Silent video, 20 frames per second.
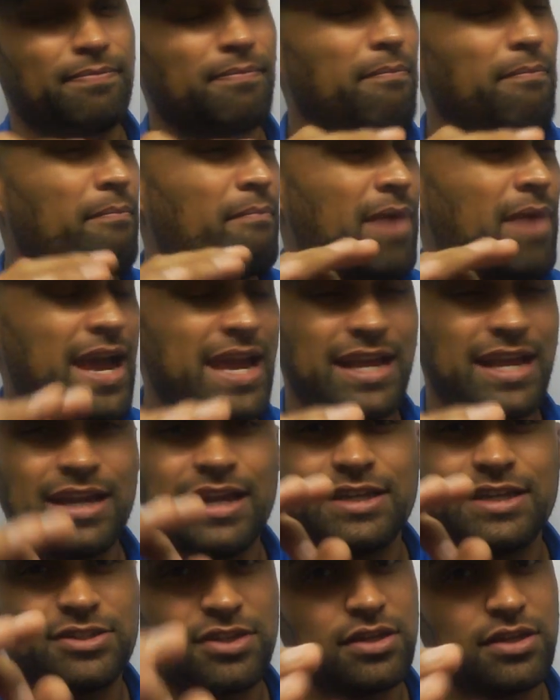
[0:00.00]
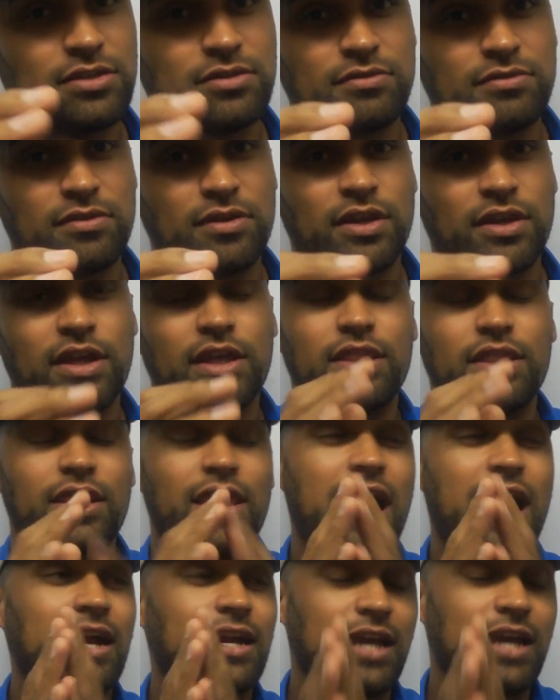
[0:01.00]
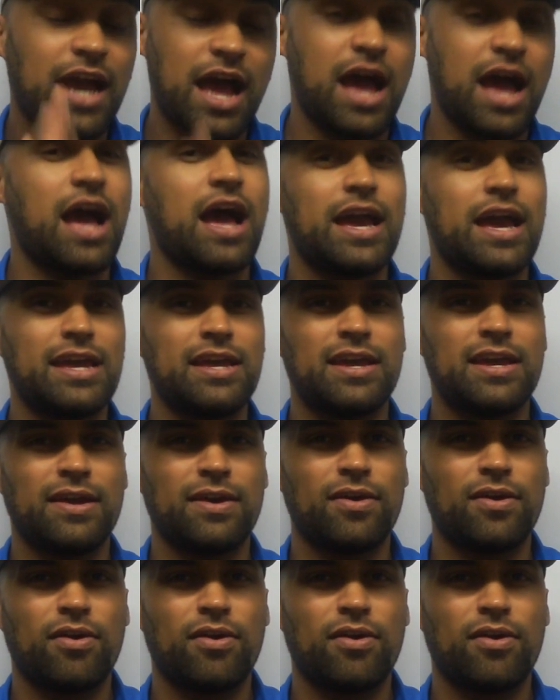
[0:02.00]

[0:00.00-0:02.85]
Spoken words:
Mate, listen, that guy,